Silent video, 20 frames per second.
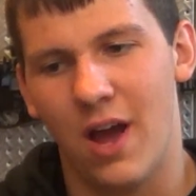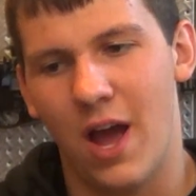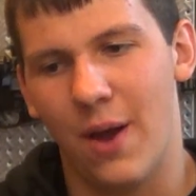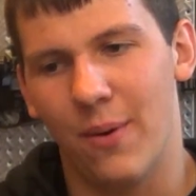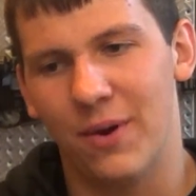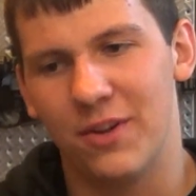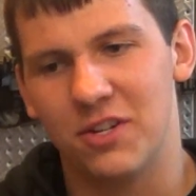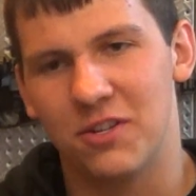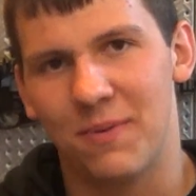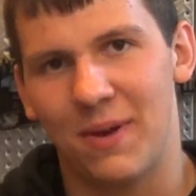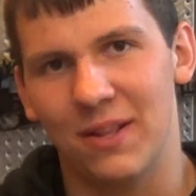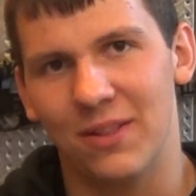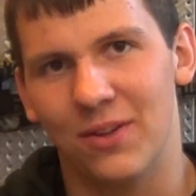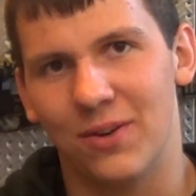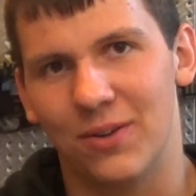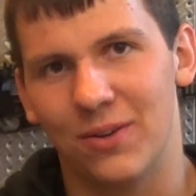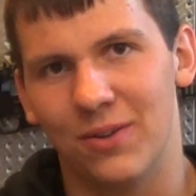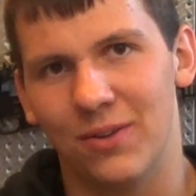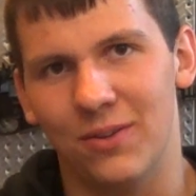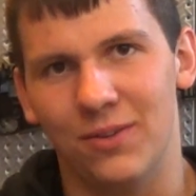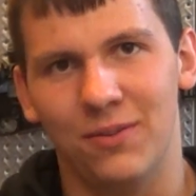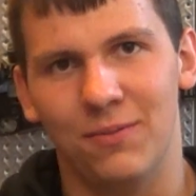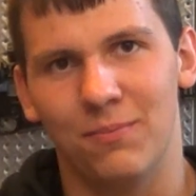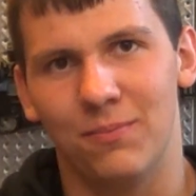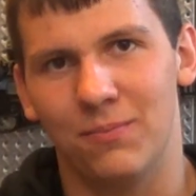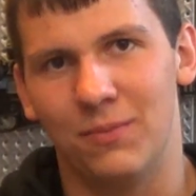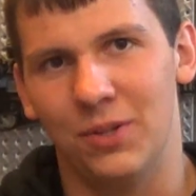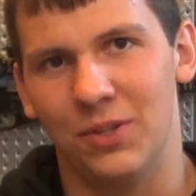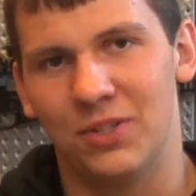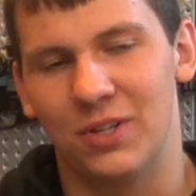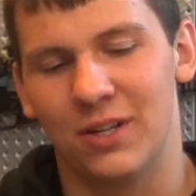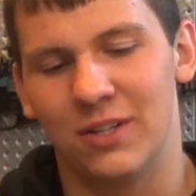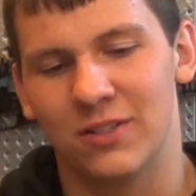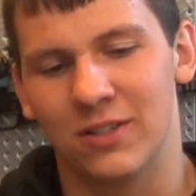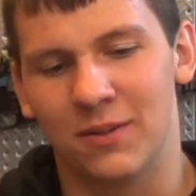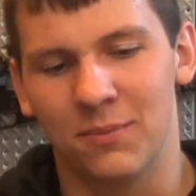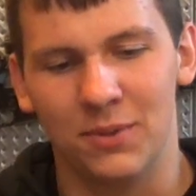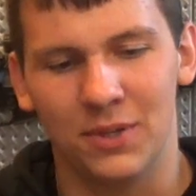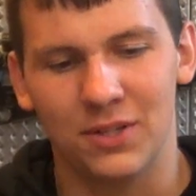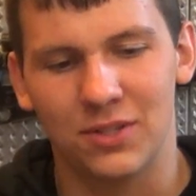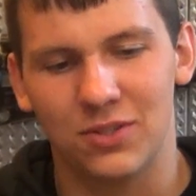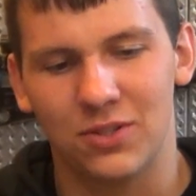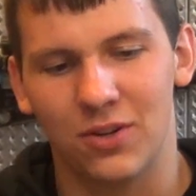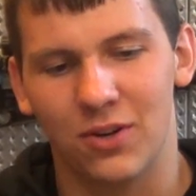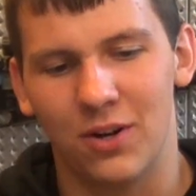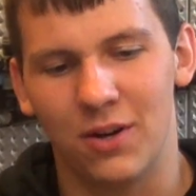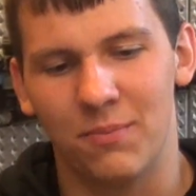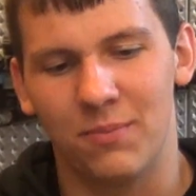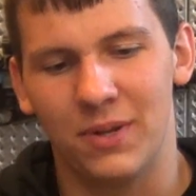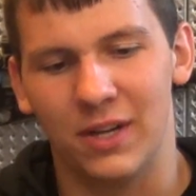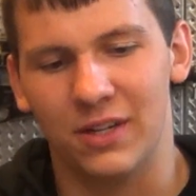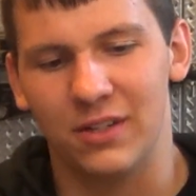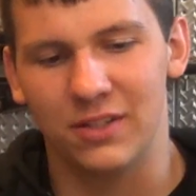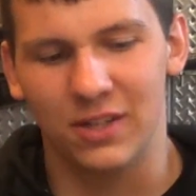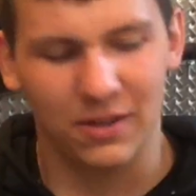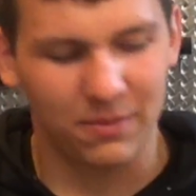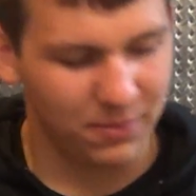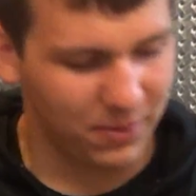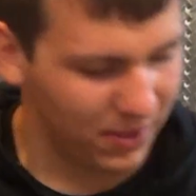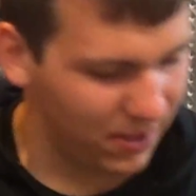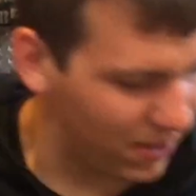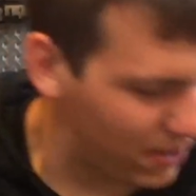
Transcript: I went to my local military surplus store and picked up